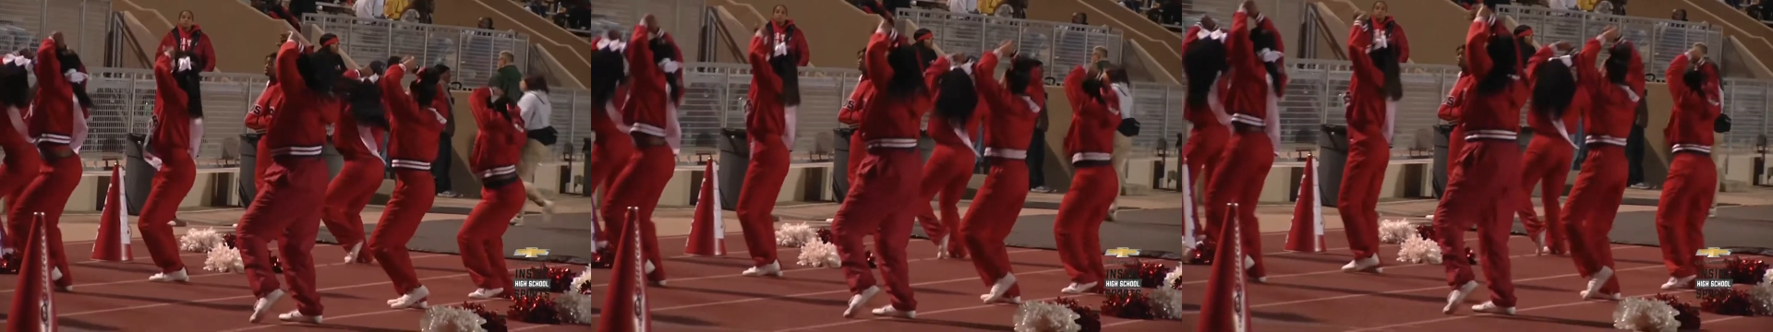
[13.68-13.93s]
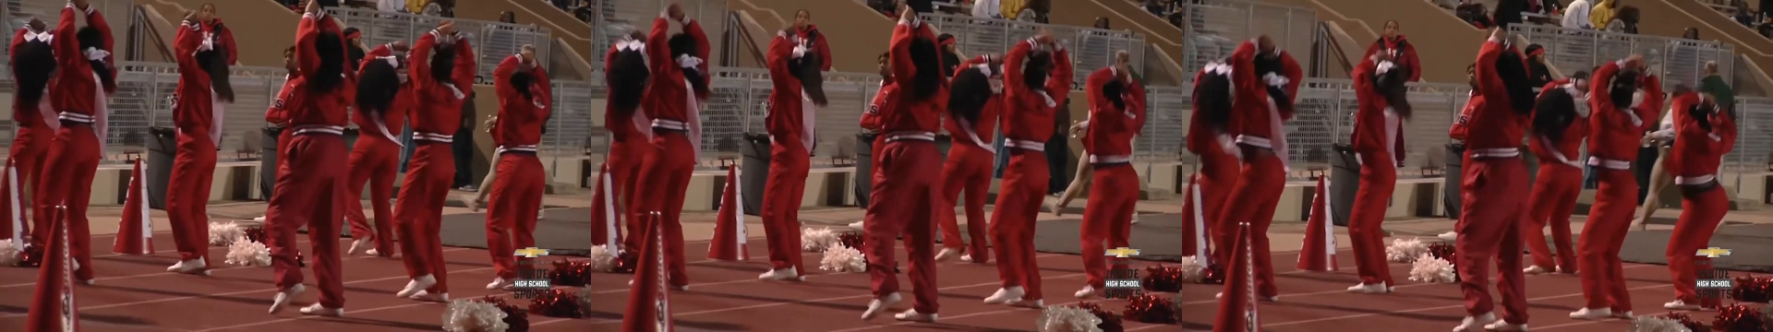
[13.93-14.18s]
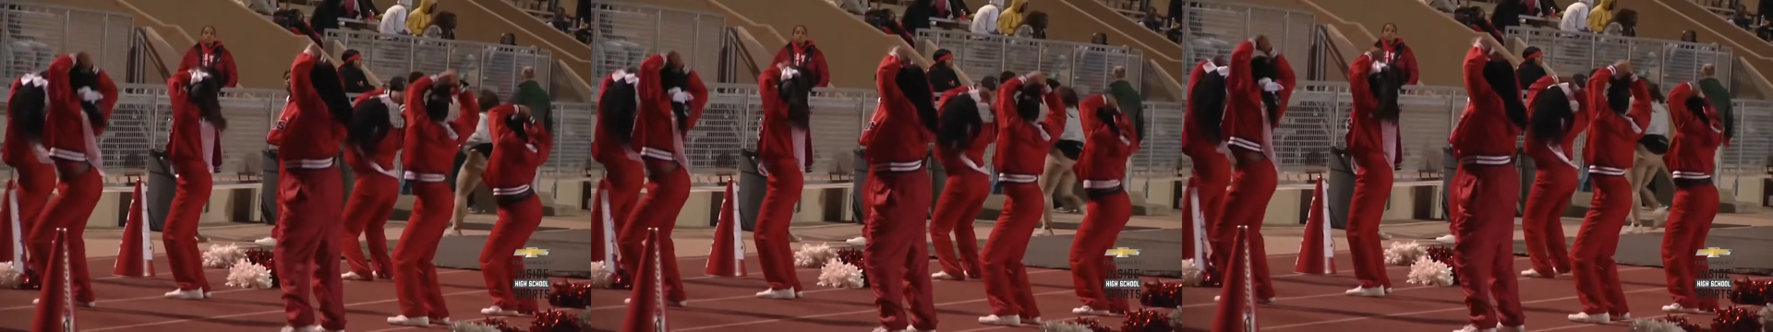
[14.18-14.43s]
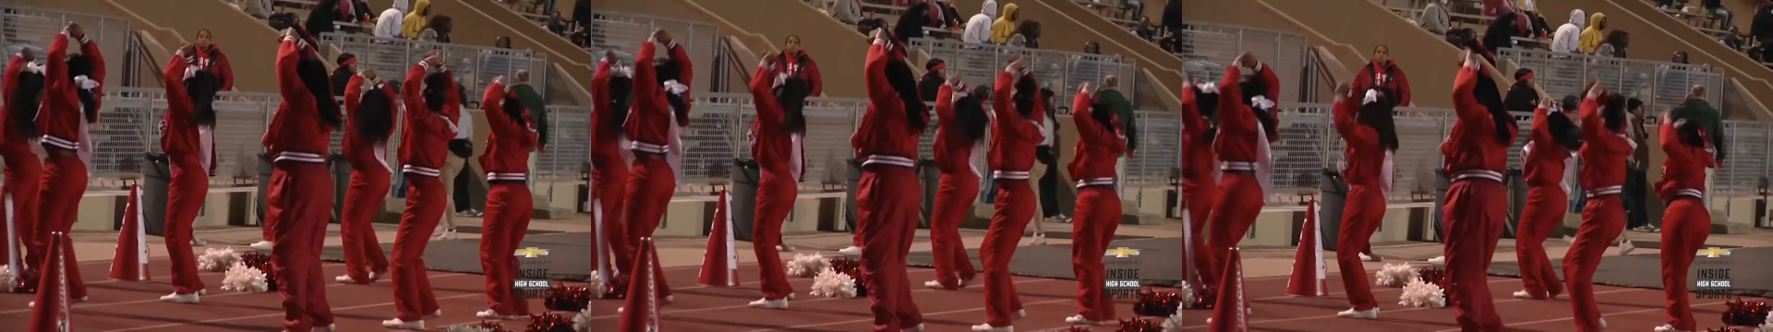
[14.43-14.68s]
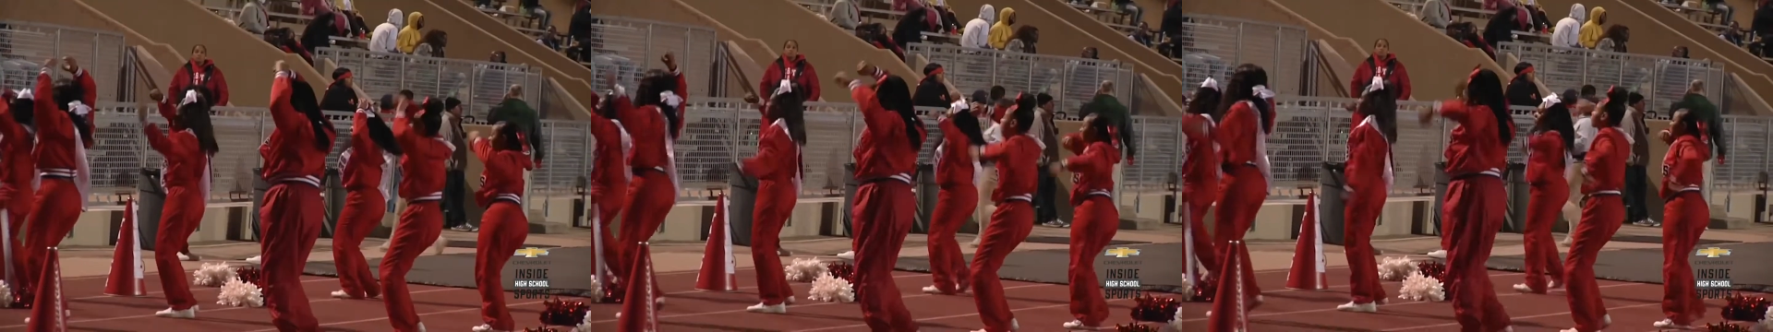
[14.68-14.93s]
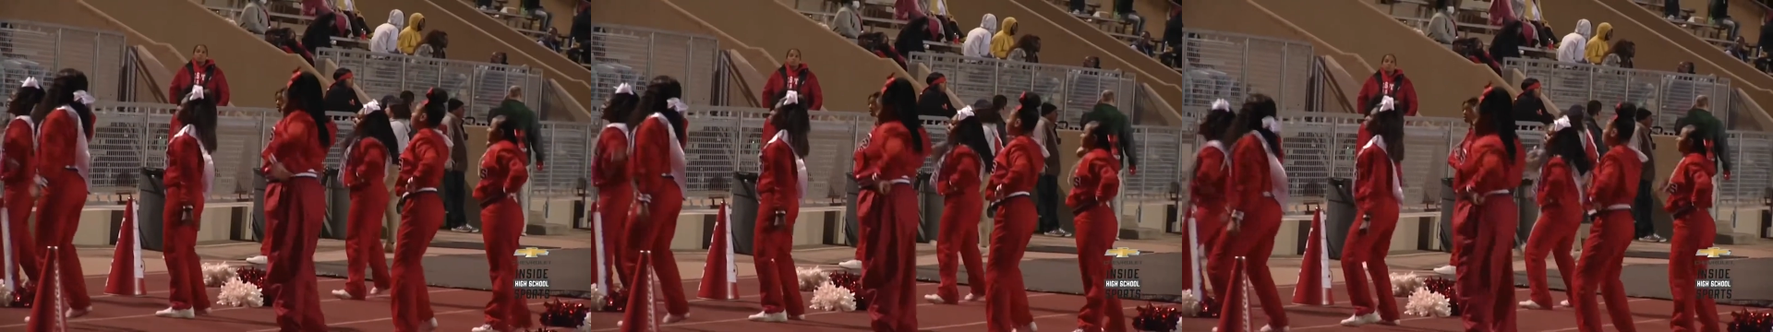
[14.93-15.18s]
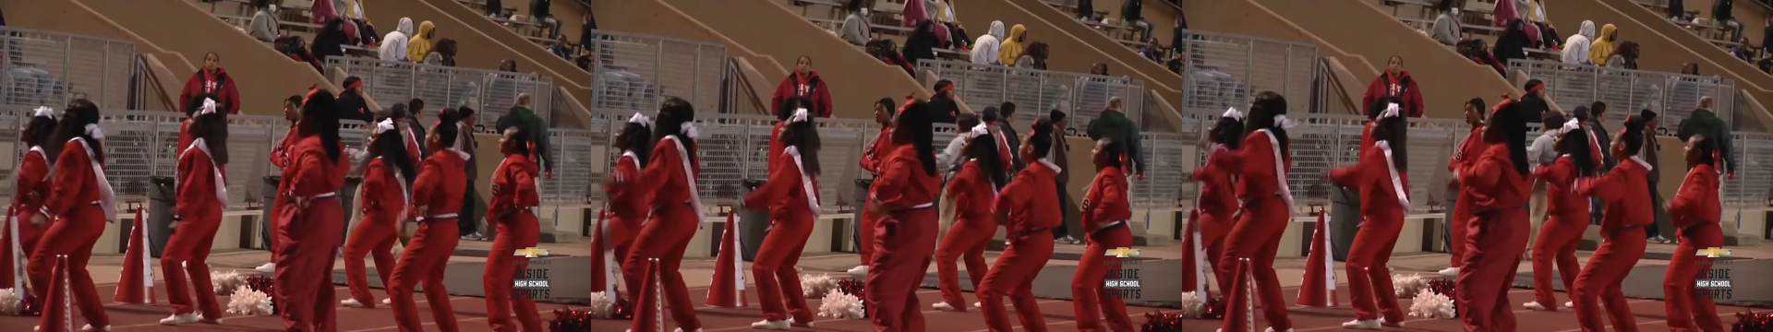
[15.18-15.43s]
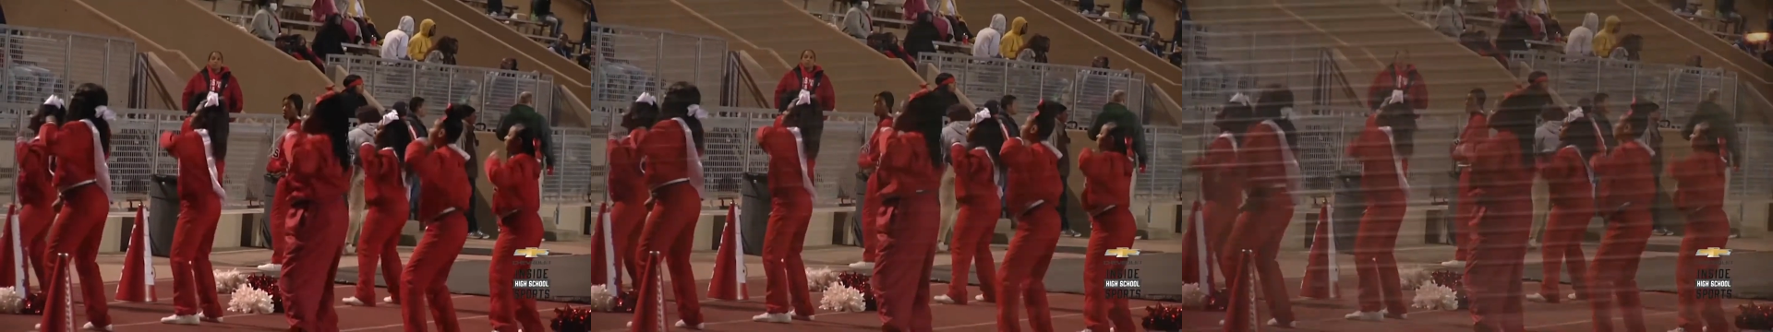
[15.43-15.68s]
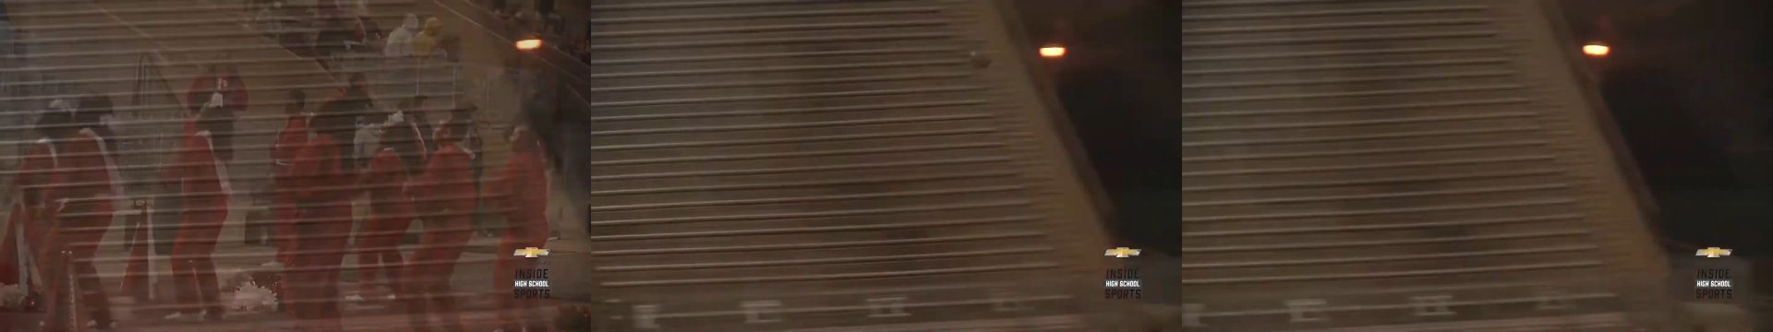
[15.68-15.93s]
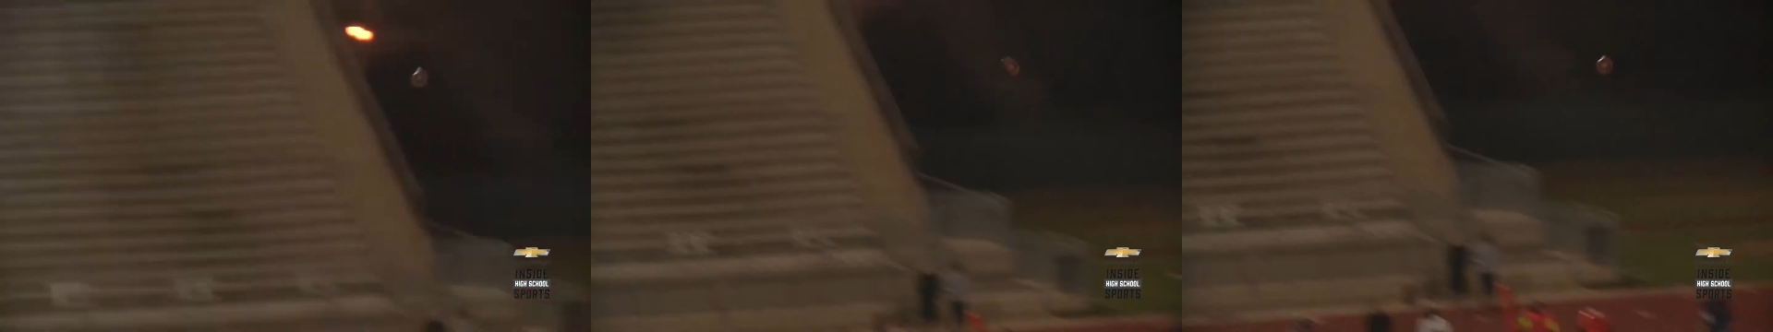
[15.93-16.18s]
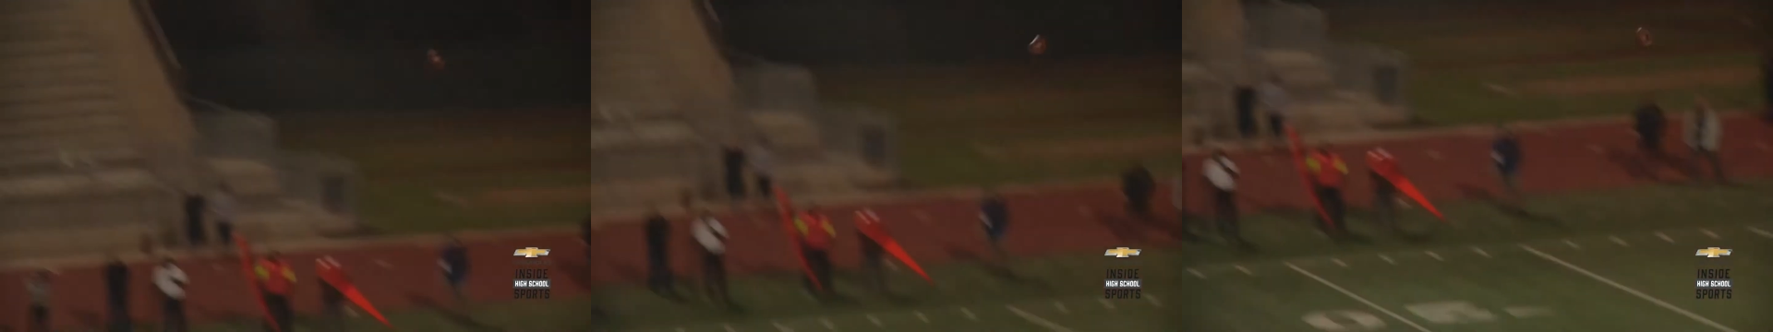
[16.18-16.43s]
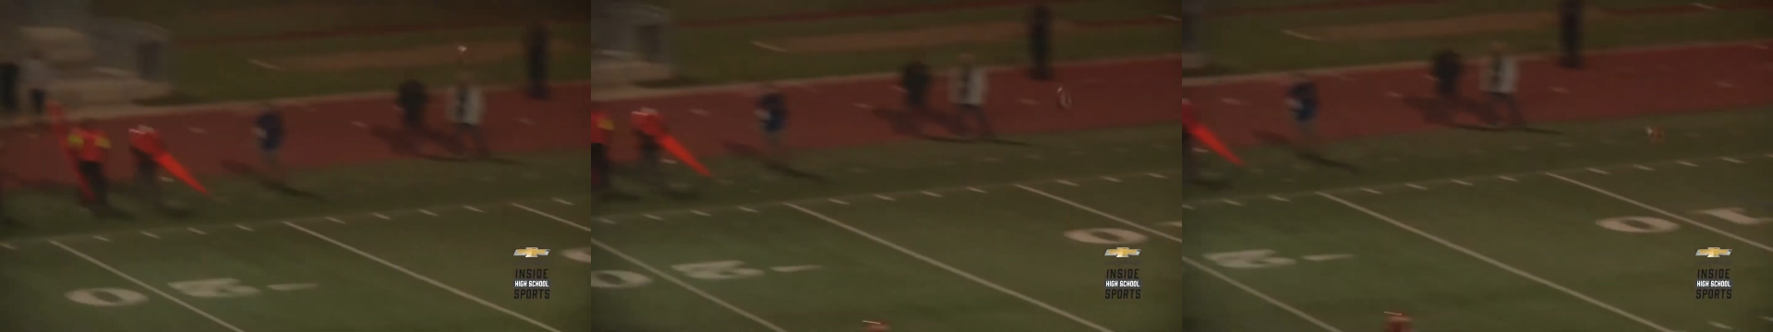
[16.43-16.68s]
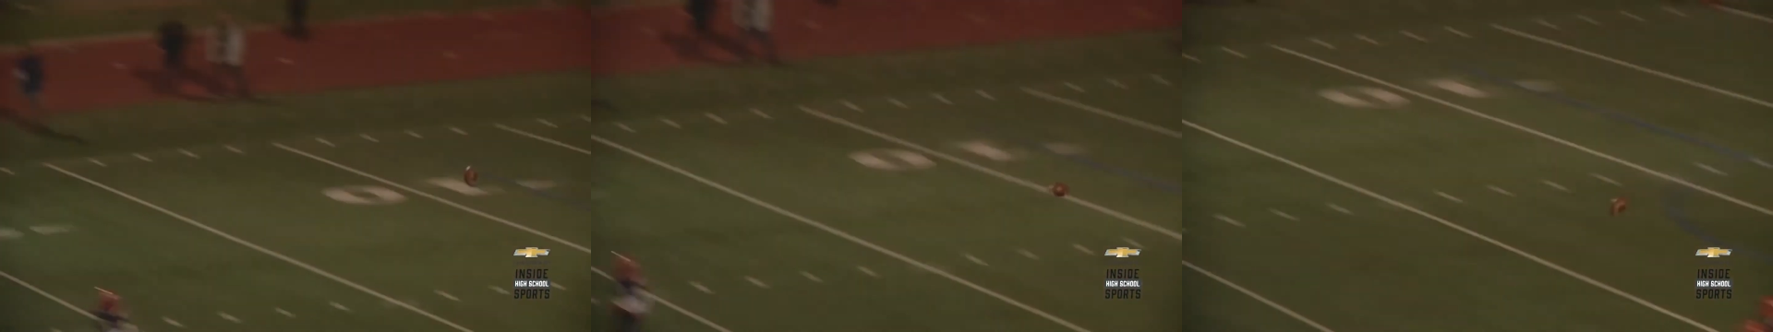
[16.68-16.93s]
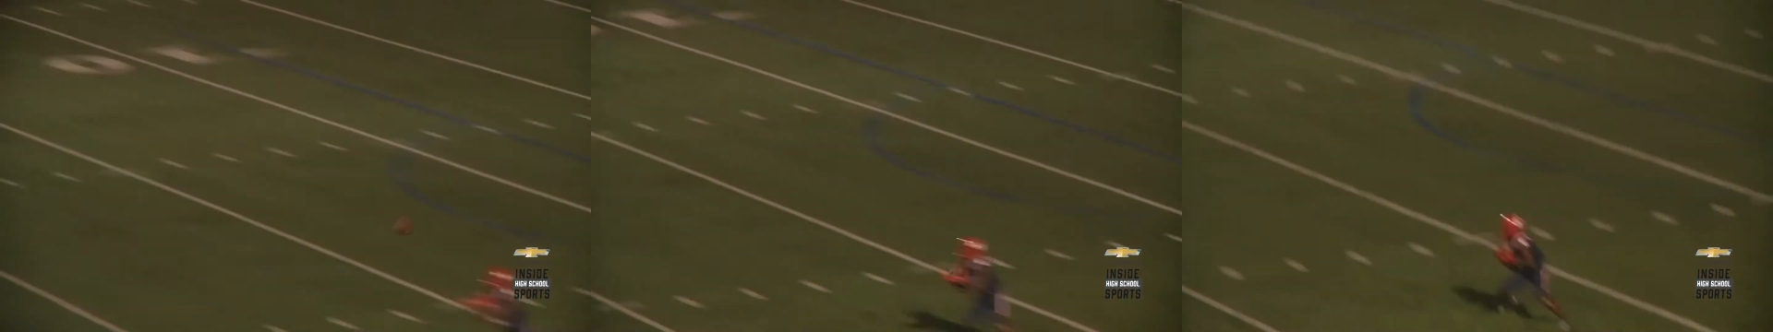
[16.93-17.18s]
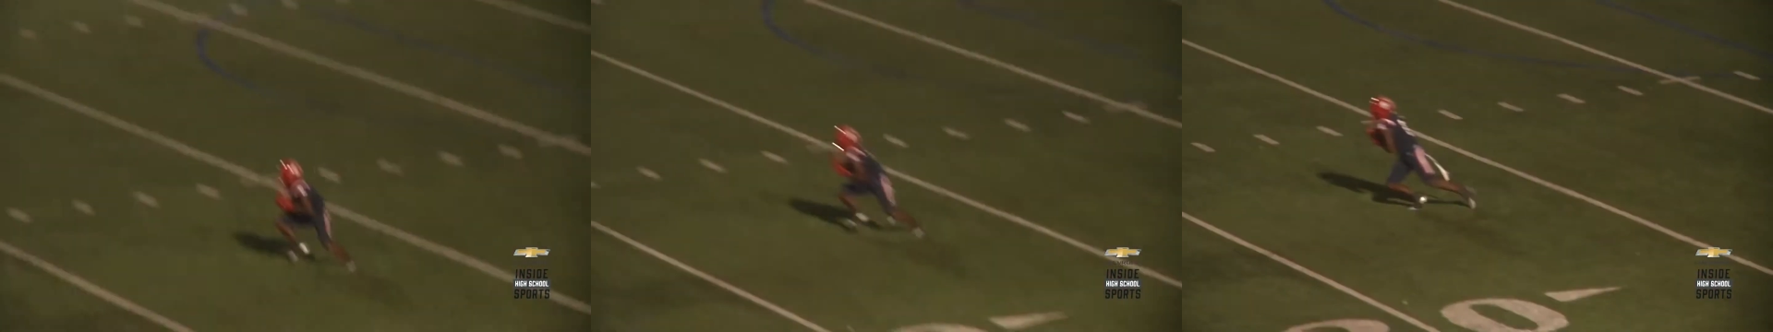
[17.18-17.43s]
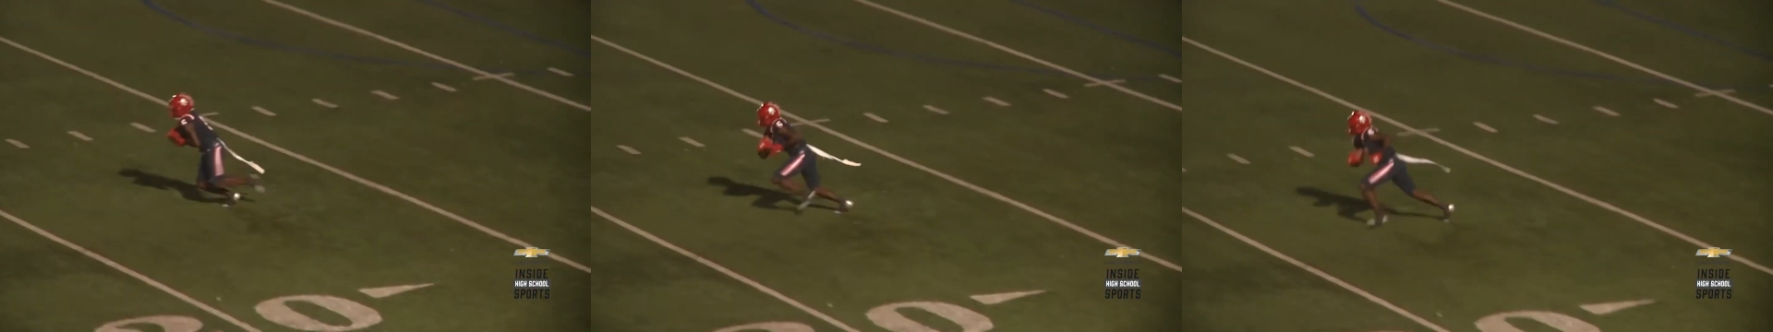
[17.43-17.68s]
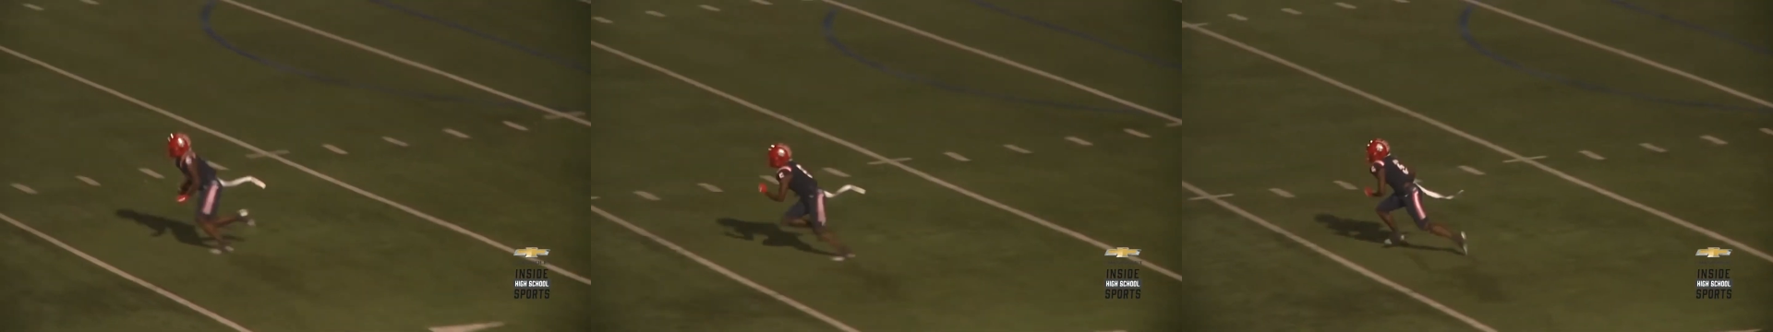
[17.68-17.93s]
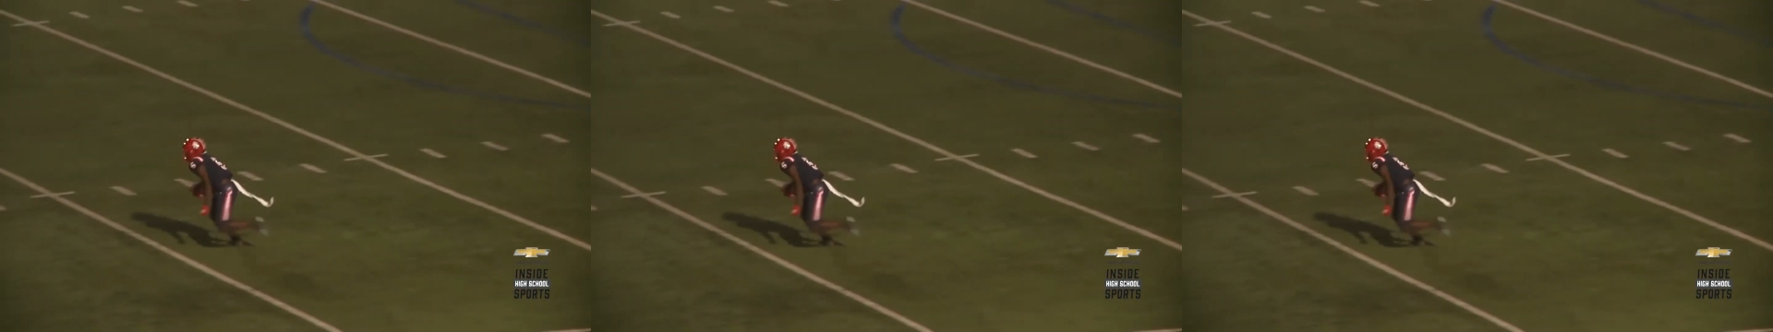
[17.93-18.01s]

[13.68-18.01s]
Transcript: No face is visible, so there are no lips to read.